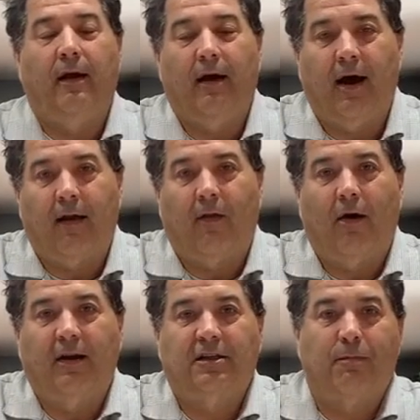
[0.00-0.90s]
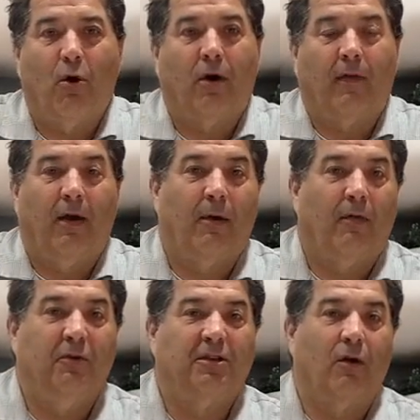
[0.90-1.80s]
on a long smoke. And then what I'll
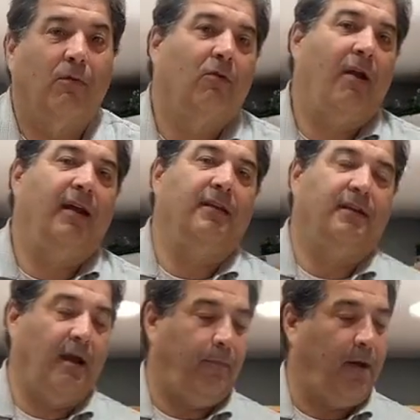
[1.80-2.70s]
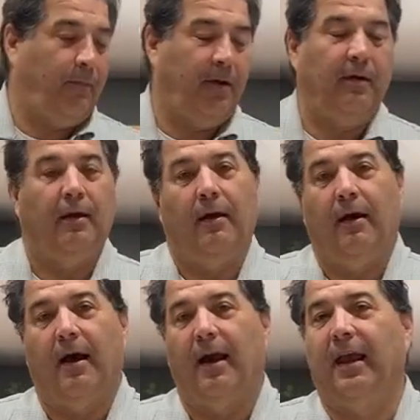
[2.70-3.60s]
do is I'll crank the temp up, and
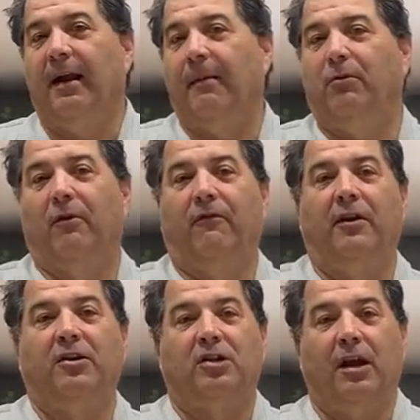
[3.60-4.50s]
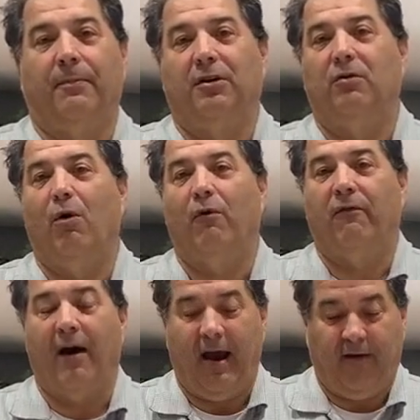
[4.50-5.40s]
I'll get it up to a finished temp at
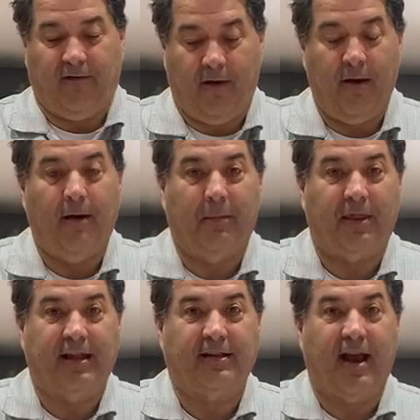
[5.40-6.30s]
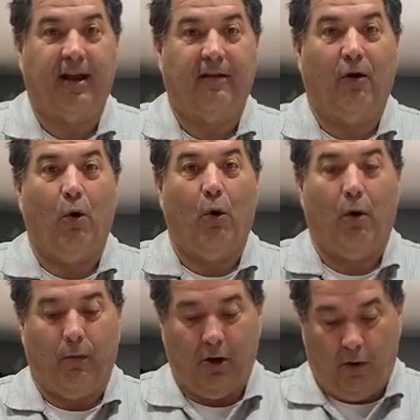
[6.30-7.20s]
205. but that's kind of the goal
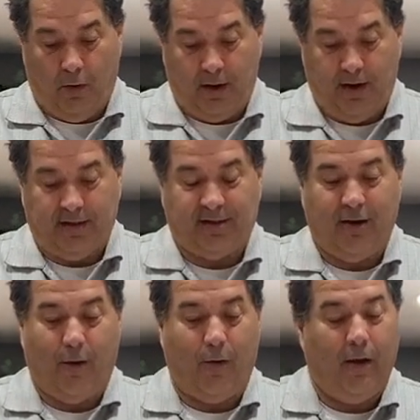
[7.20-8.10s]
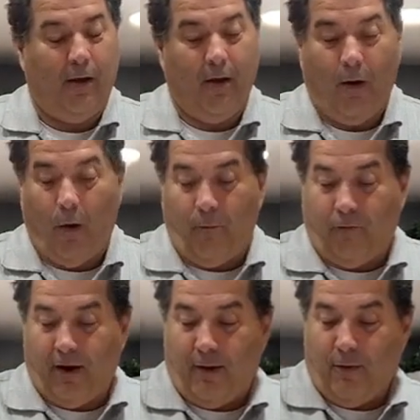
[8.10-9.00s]
where we're going today. So
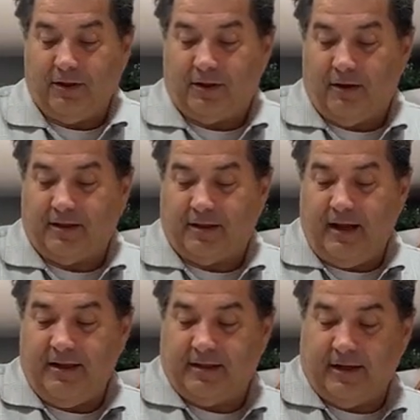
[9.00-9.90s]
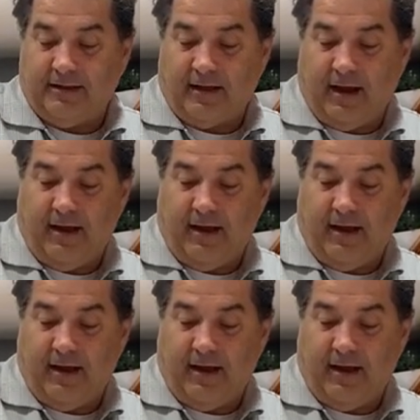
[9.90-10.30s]
hopefully I won't start sneezing as I